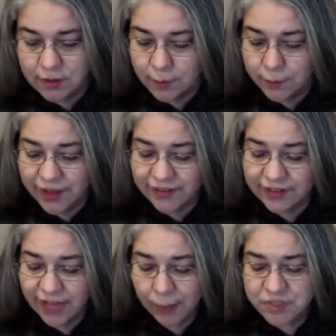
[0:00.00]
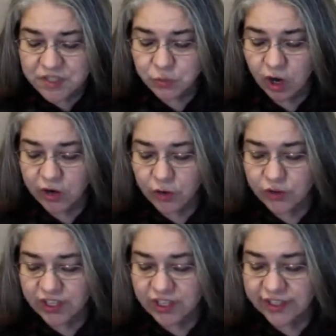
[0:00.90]
But Captain Braun
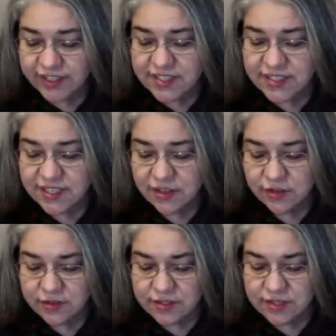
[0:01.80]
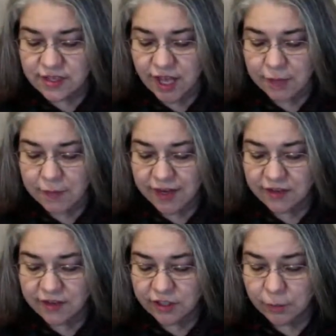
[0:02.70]
only clicked his heels and made a
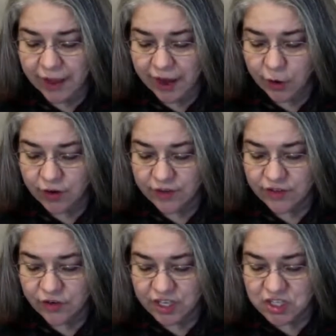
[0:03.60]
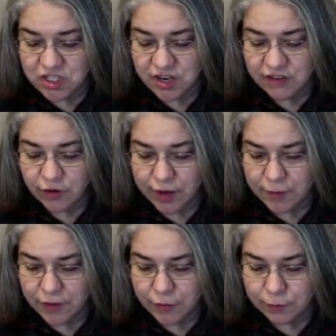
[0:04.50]
little bow in the direction of
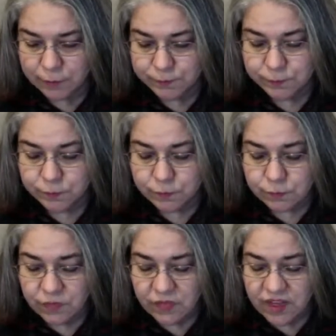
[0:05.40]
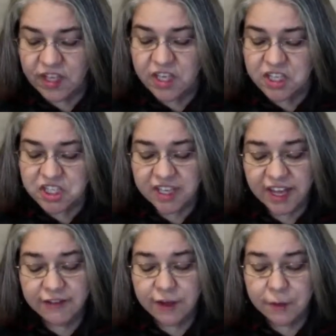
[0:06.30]
grandmother. She
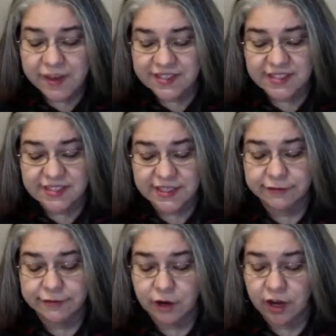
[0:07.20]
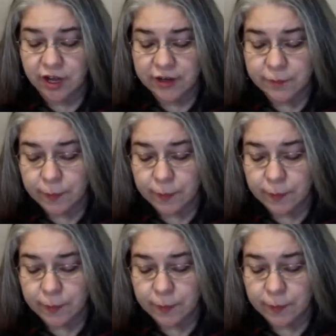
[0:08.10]
gave him a stiff nod.